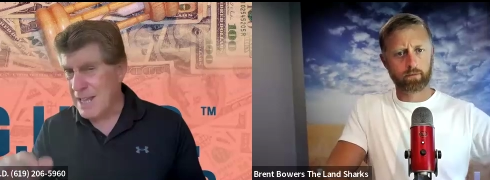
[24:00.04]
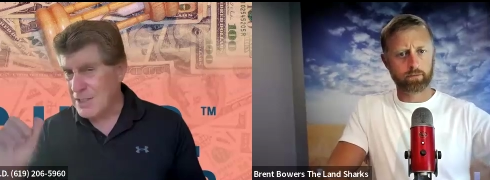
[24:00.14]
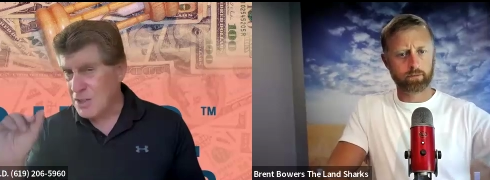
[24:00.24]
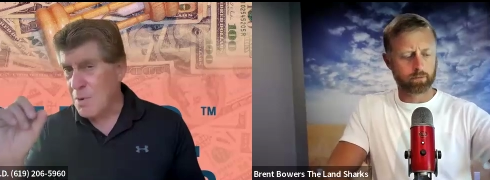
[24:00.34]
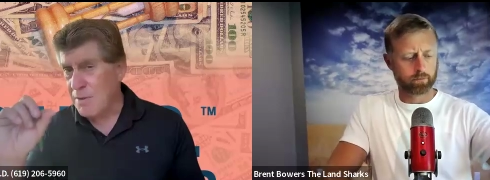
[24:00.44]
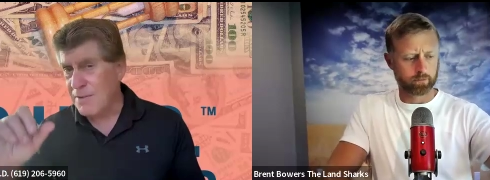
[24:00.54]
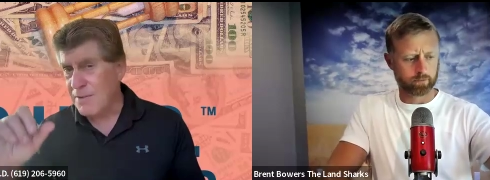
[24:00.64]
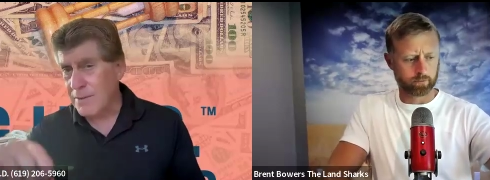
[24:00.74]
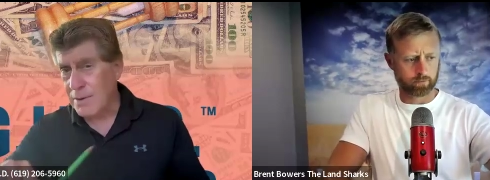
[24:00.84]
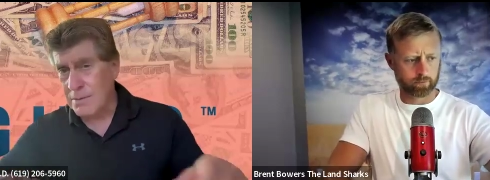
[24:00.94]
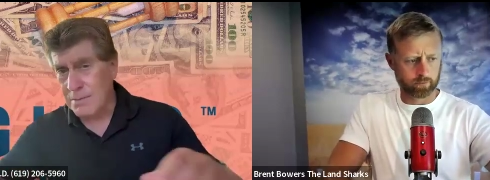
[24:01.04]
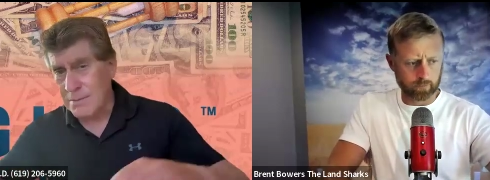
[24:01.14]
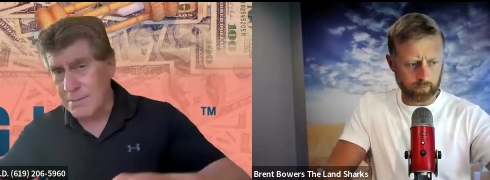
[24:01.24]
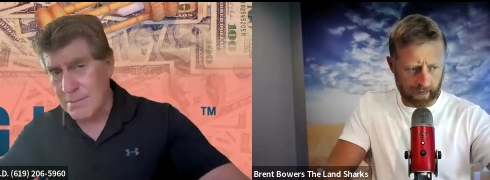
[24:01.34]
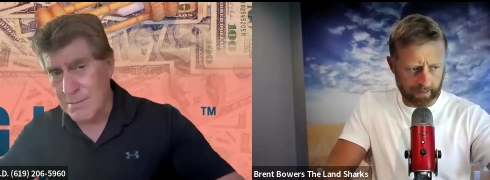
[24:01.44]
Speaker 1: me that small favor?
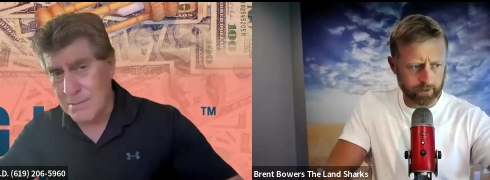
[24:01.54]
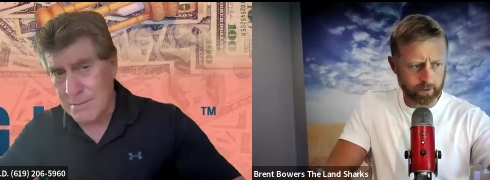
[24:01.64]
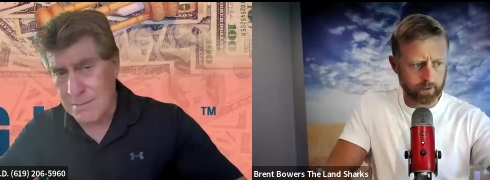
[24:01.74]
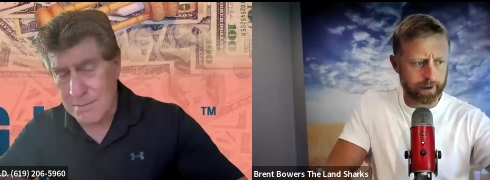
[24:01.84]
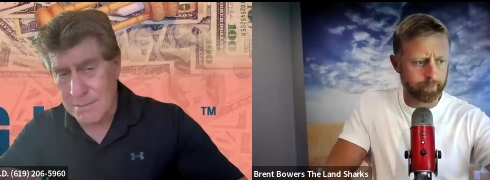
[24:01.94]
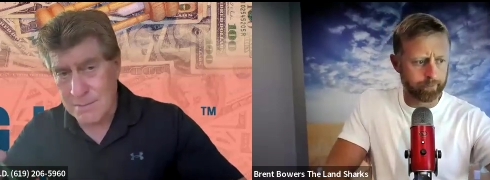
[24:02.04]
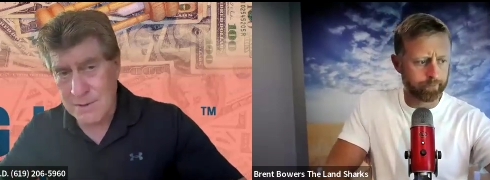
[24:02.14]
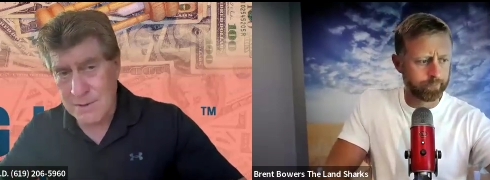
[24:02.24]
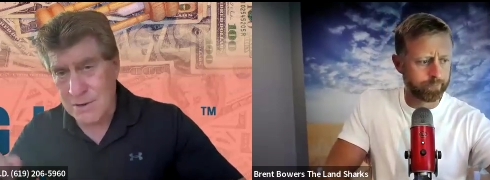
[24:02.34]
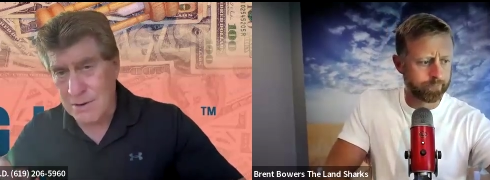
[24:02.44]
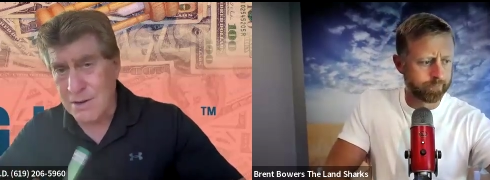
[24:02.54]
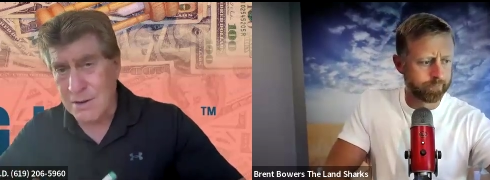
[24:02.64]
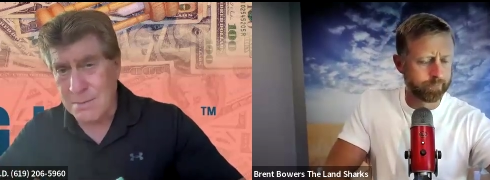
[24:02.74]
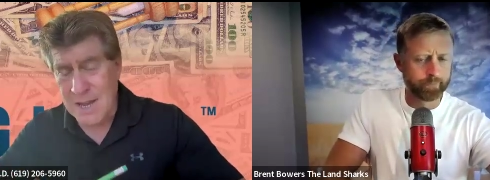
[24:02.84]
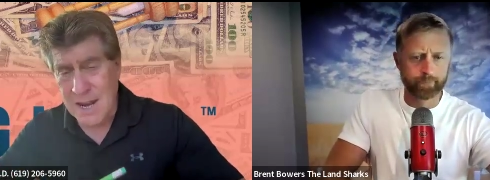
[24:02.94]
Speaker 2: I can do that.
Speaker 1: You're
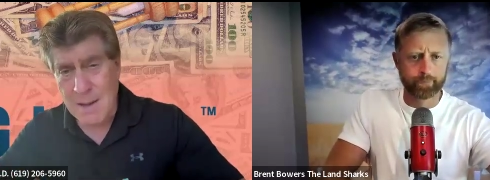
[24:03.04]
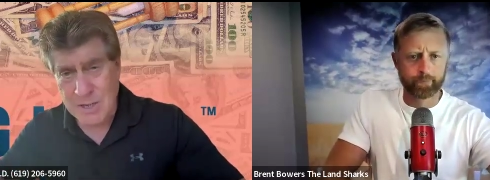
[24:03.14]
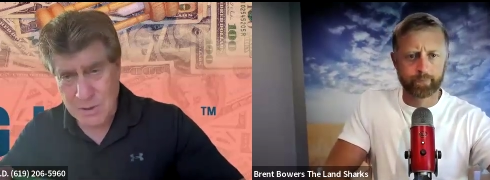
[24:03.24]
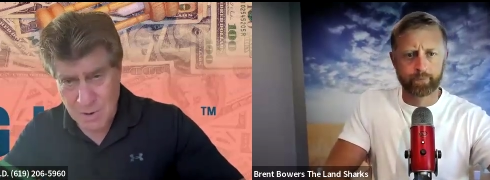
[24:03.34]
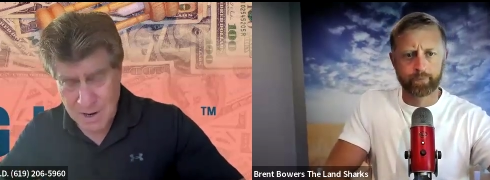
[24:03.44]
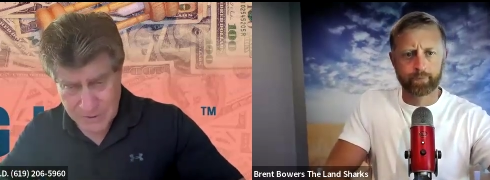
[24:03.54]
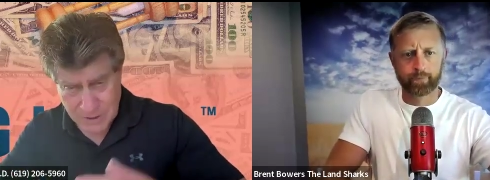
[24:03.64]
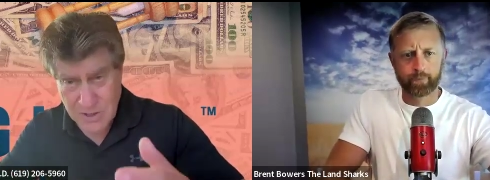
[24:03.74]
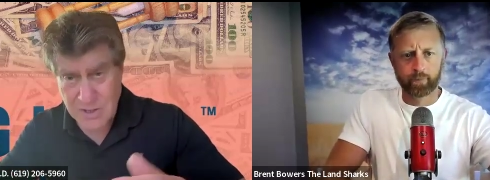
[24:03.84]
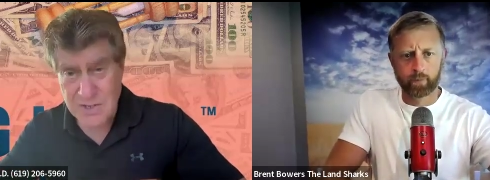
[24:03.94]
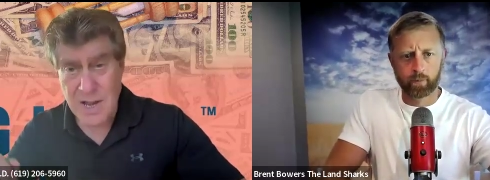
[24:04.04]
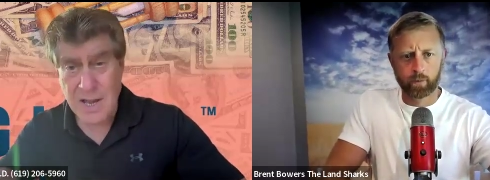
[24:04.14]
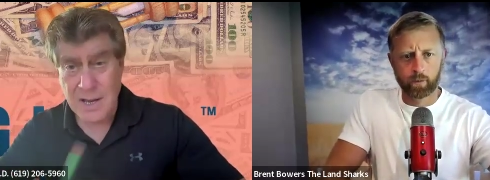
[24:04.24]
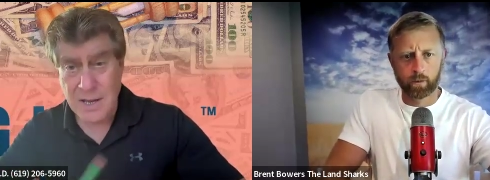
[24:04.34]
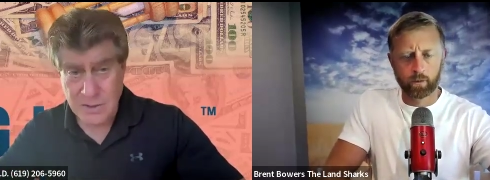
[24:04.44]
a good man. How about your wife? Can she
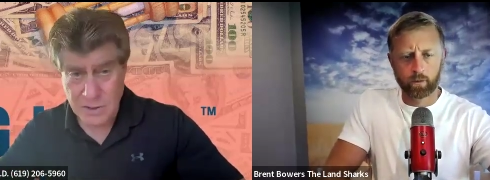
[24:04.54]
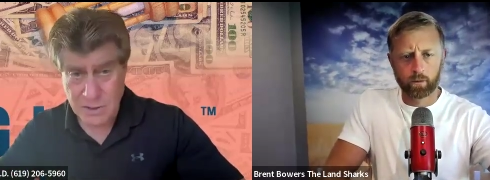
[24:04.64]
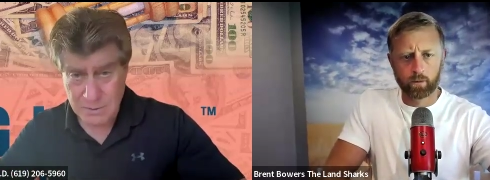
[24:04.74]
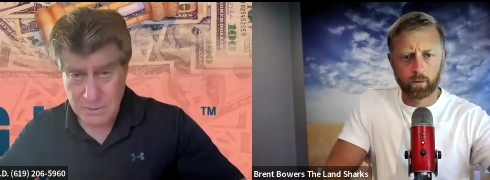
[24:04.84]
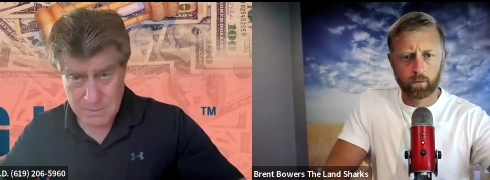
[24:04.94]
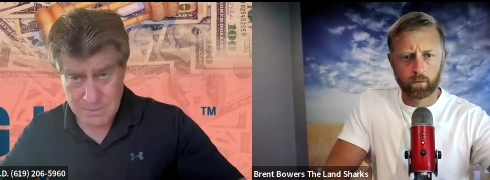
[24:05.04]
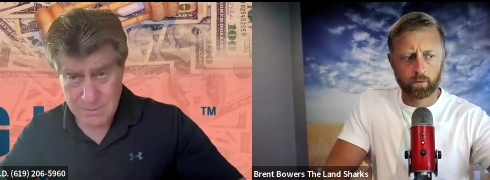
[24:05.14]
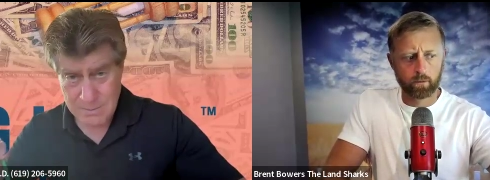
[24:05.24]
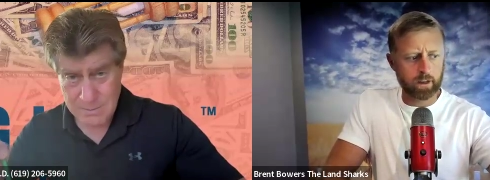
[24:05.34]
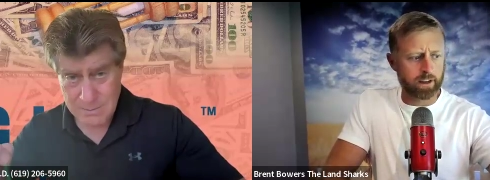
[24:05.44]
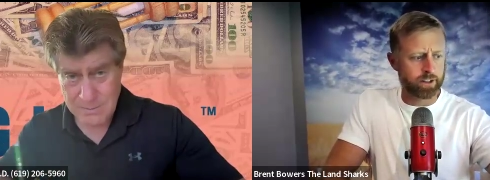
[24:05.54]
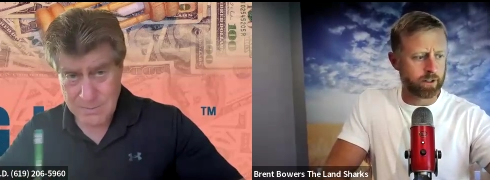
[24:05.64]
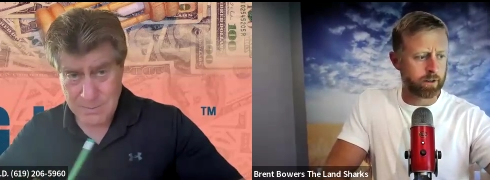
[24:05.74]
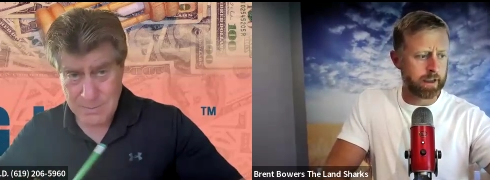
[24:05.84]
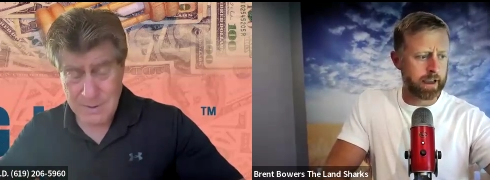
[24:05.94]
sign on it too?
Speaker 2: Yeah,
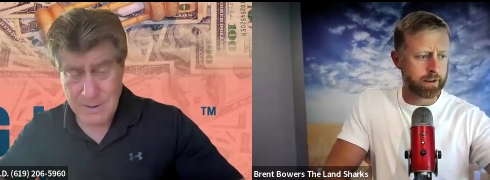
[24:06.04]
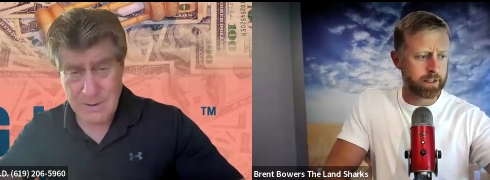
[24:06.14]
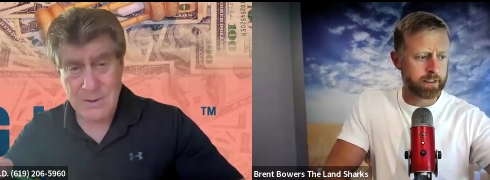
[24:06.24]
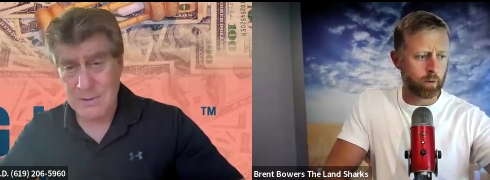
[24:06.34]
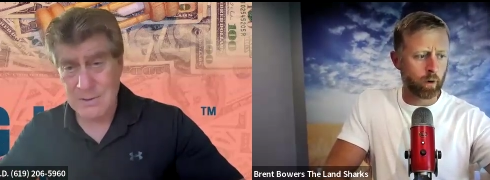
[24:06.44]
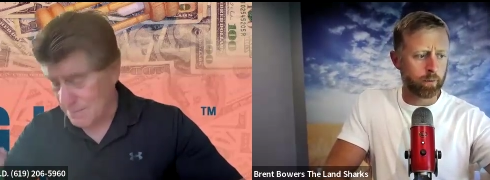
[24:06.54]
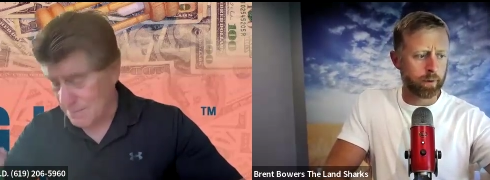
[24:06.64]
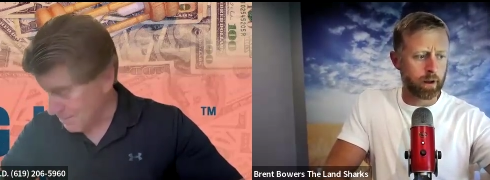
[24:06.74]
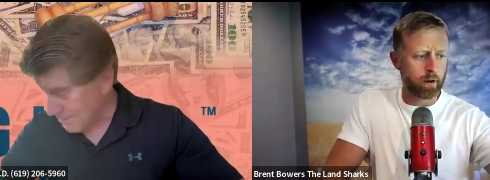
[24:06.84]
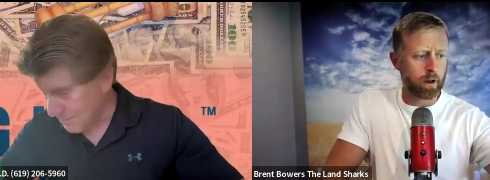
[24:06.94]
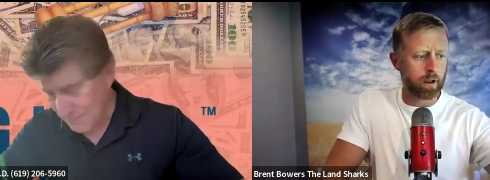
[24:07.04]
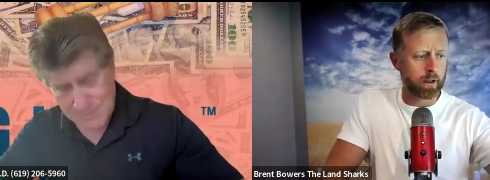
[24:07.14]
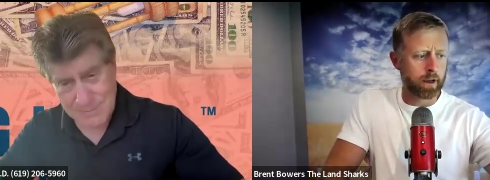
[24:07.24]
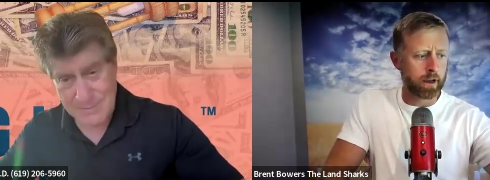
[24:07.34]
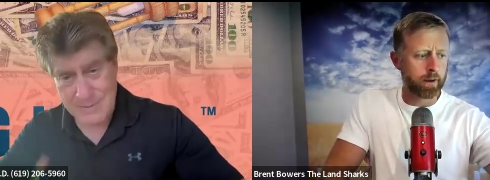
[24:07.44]
sure. Yeah, she's at work, but
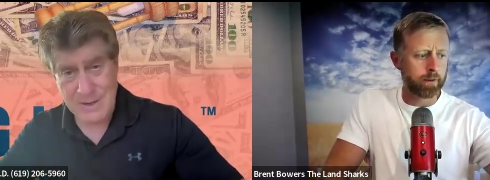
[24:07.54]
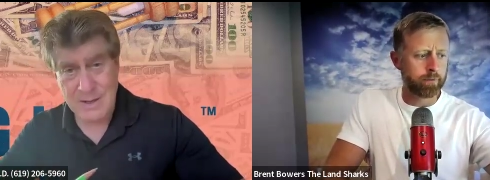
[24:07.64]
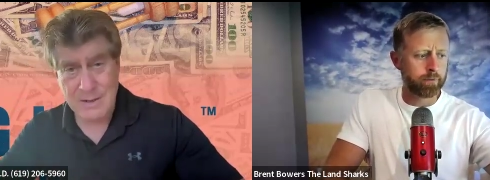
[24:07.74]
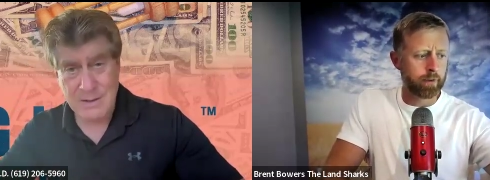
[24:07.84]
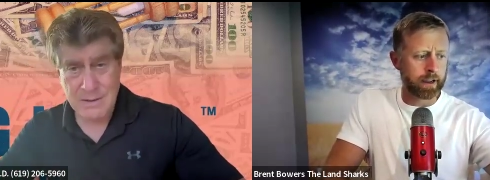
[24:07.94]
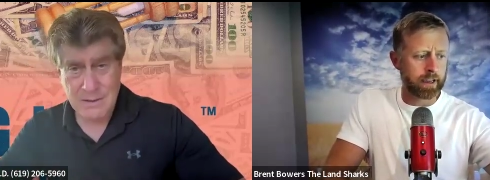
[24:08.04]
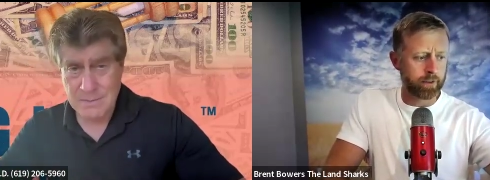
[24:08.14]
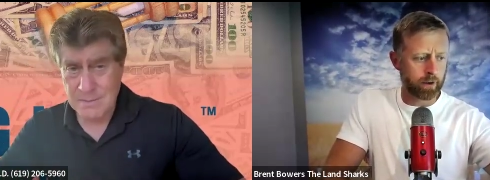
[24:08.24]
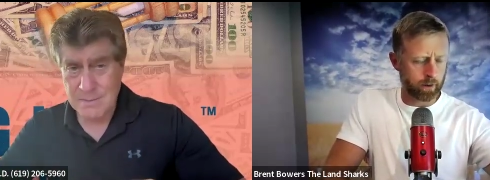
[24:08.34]
I'll if I can give you